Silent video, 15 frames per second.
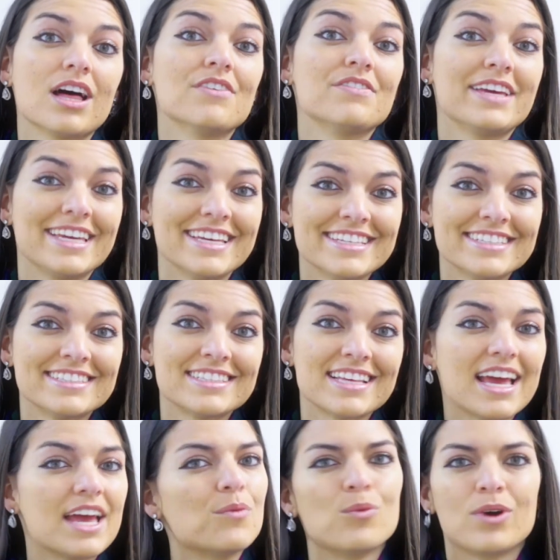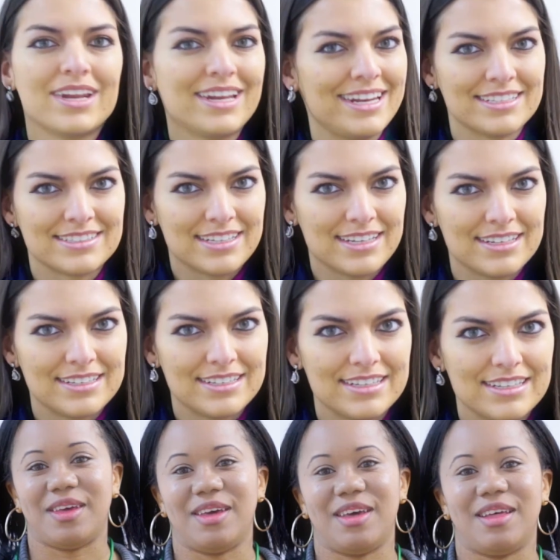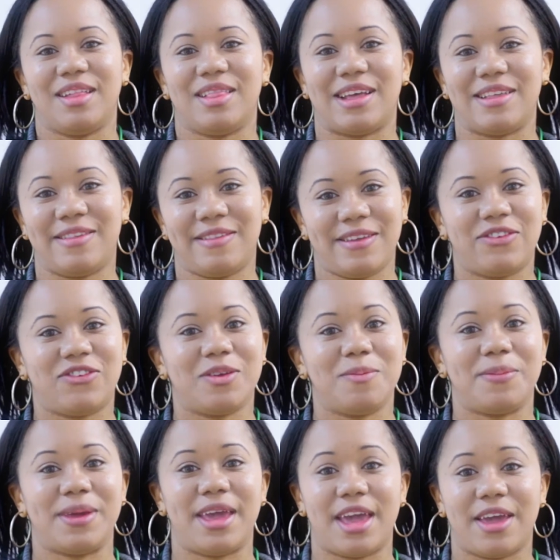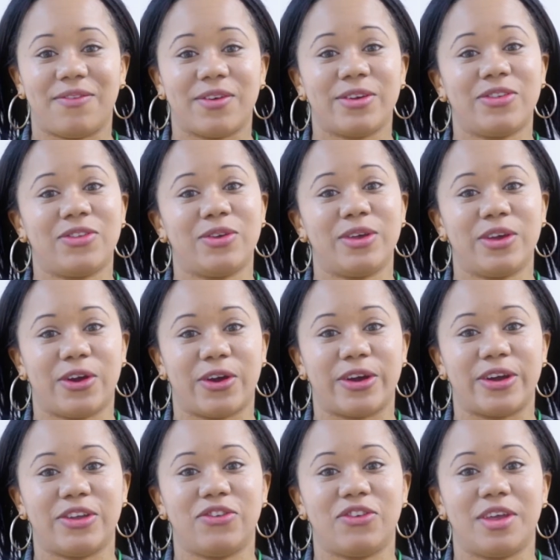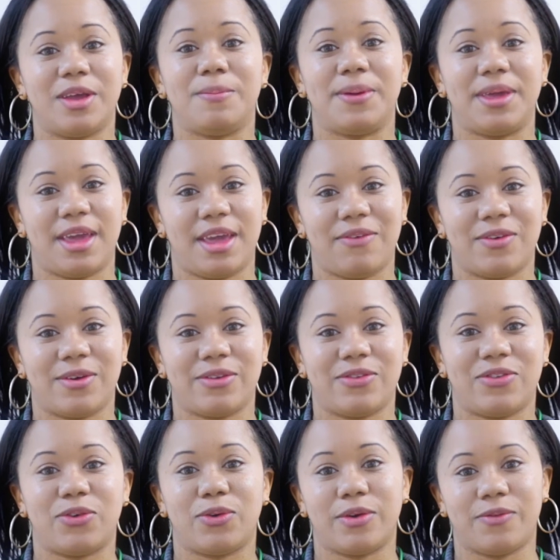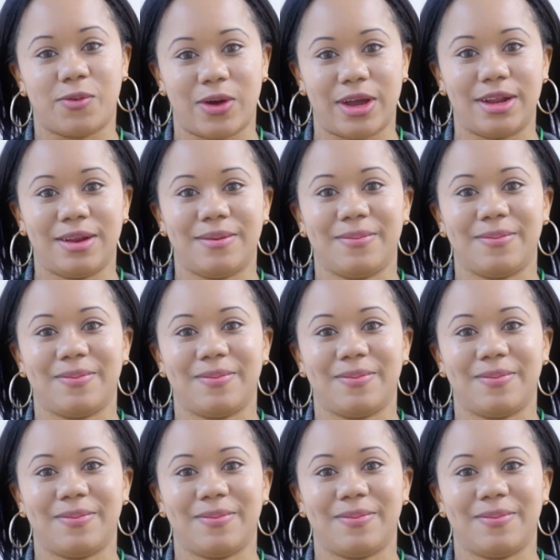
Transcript: love is and what it isn't. Let's teach them behaviors to encourage and behaviors to avoid.